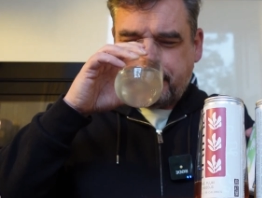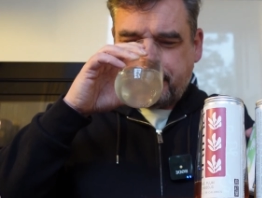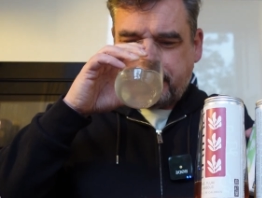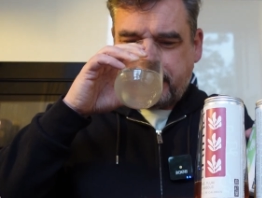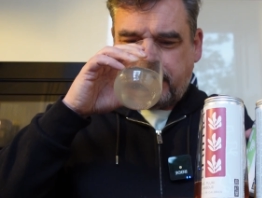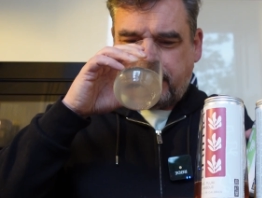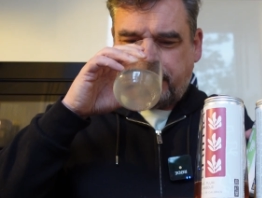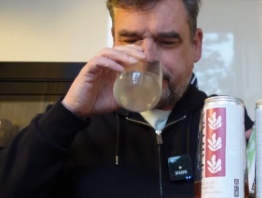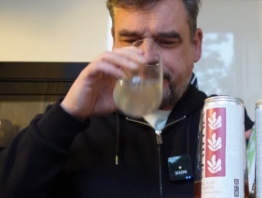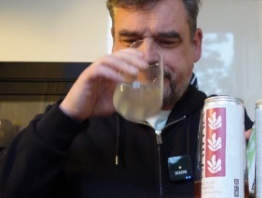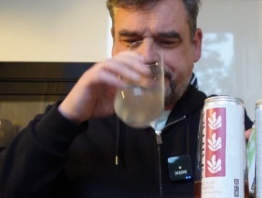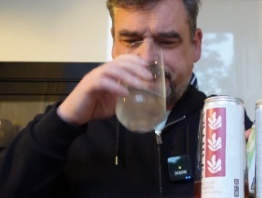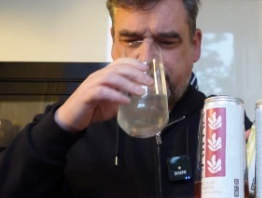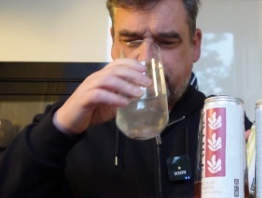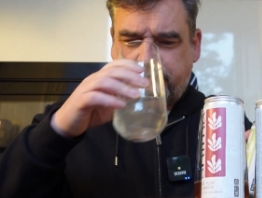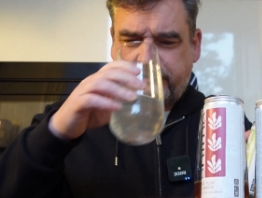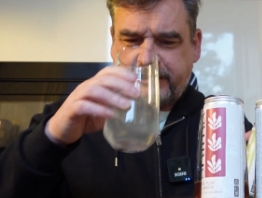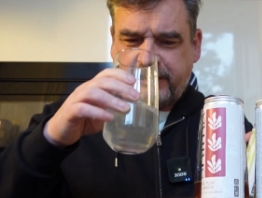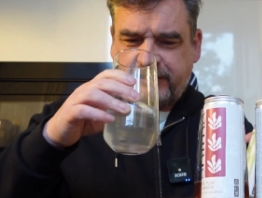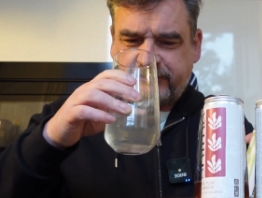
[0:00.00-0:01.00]

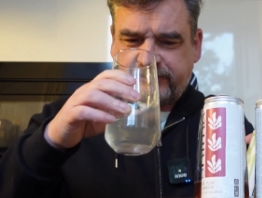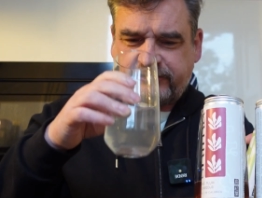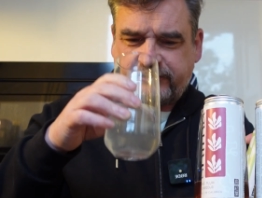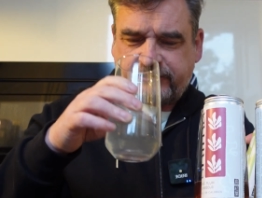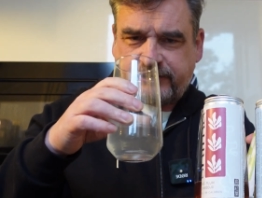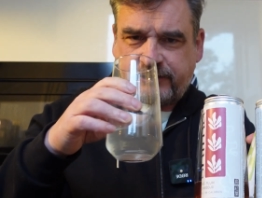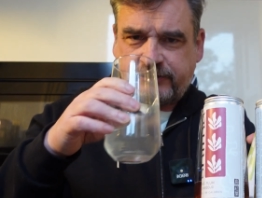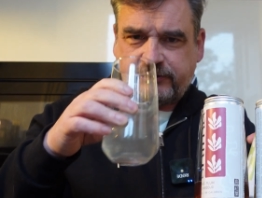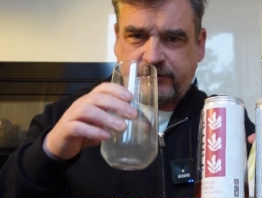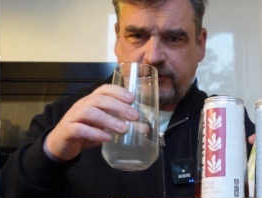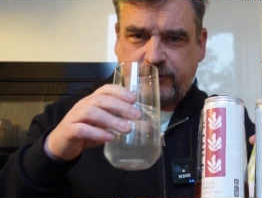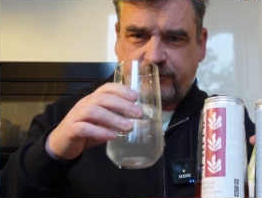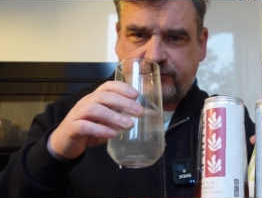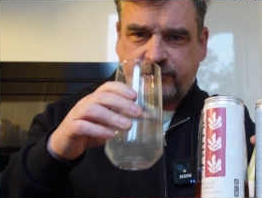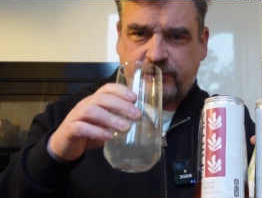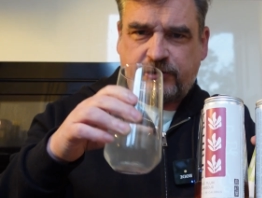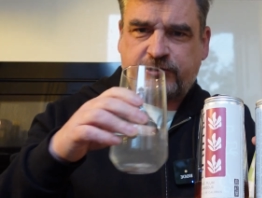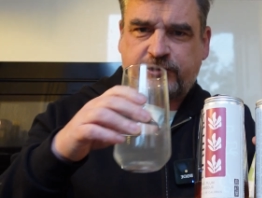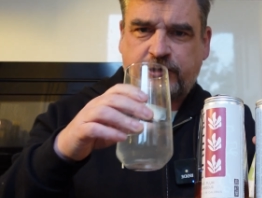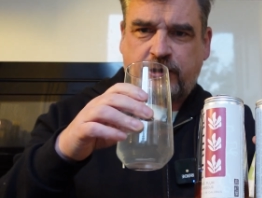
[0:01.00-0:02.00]
Elderflower, I guess, is a
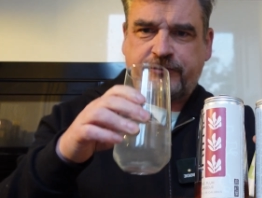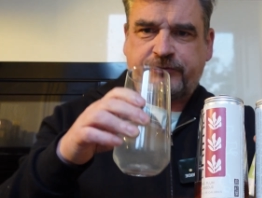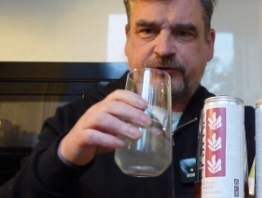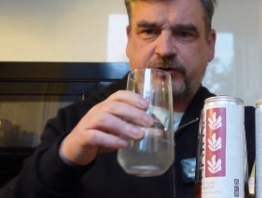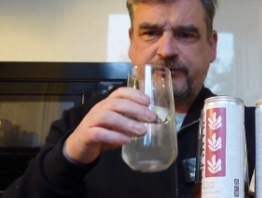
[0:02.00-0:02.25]
softer